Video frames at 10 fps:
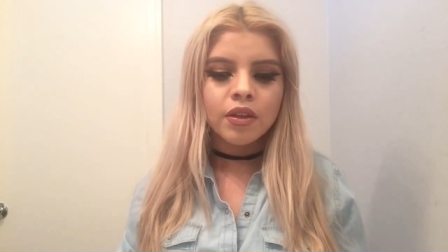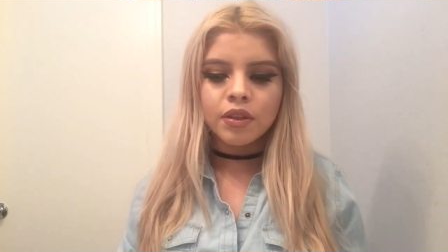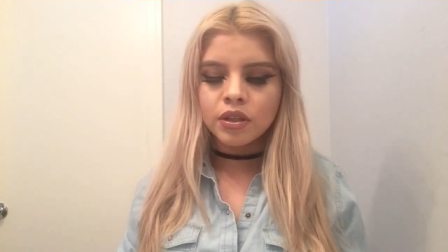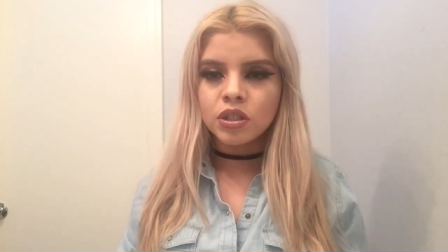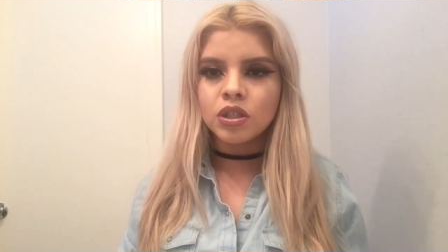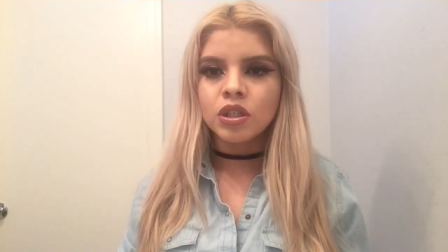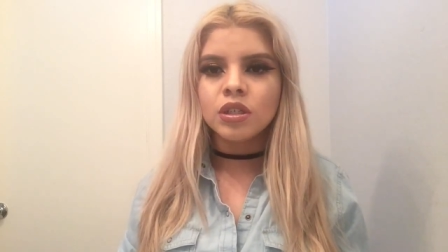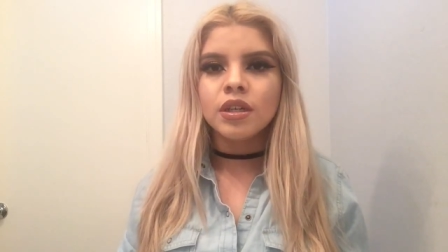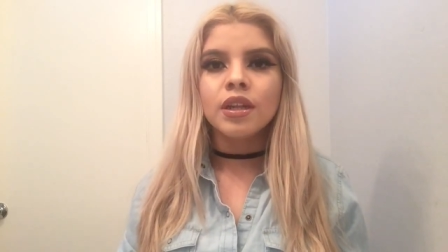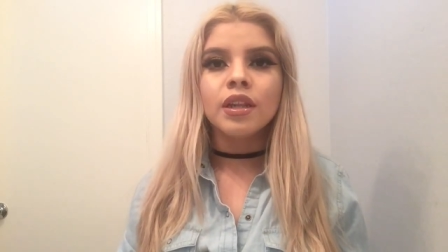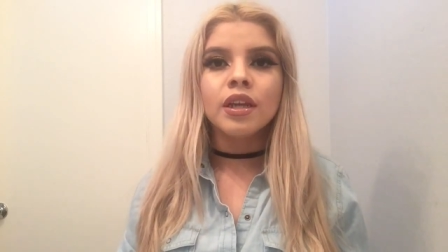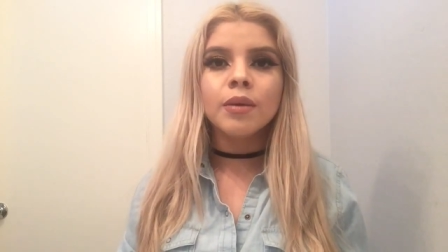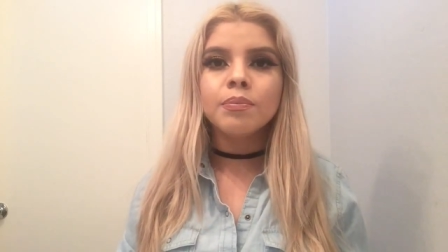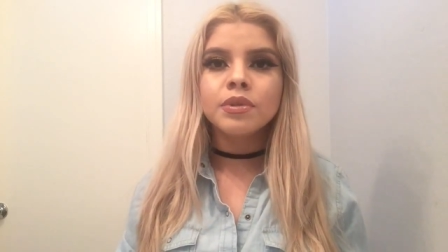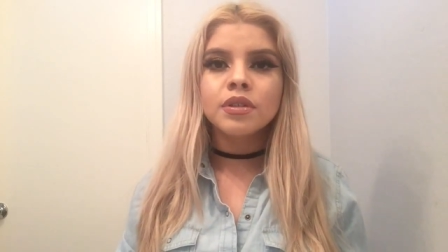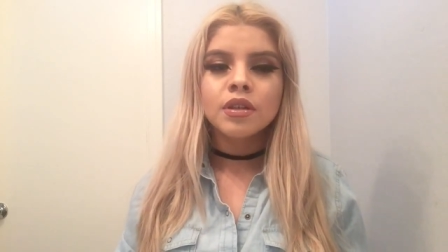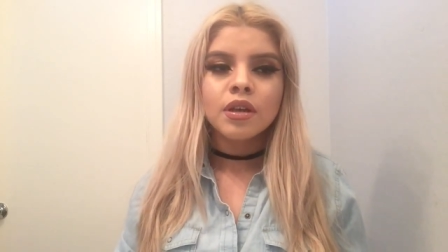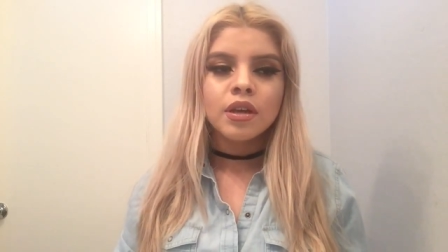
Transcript: then she did lips,